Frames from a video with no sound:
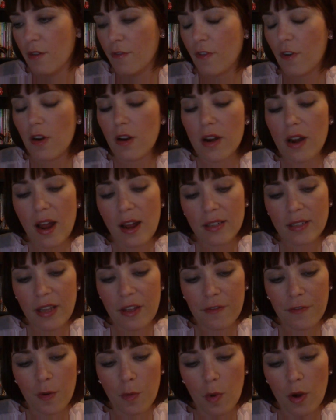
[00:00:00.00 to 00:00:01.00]
For a not
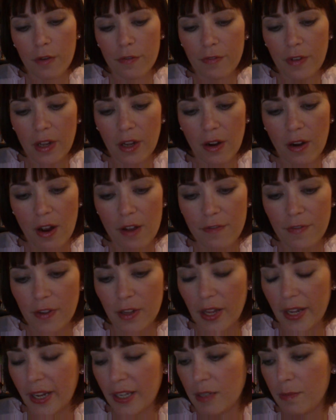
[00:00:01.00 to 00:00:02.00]
safe for work figure, I
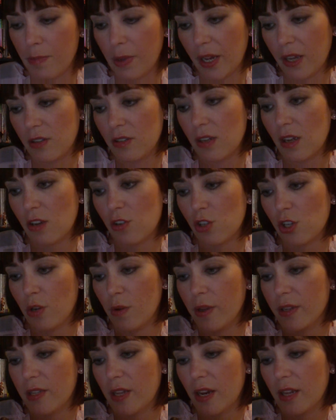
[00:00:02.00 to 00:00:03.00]
feel like its biggest
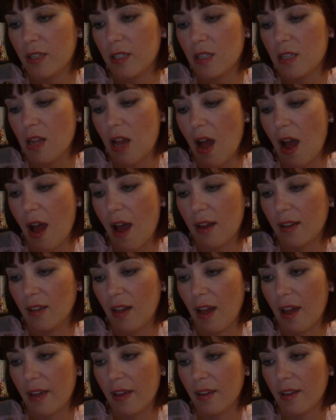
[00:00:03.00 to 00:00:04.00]
issue is that it's not,
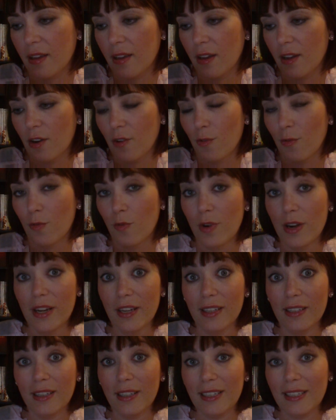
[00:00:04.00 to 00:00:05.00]
like,
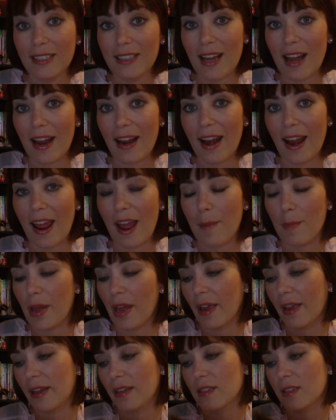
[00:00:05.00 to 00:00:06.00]
really
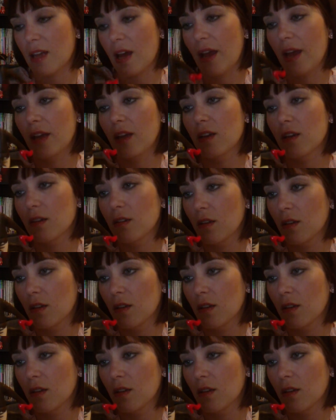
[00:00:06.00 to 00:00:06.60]
dynamic. It's like,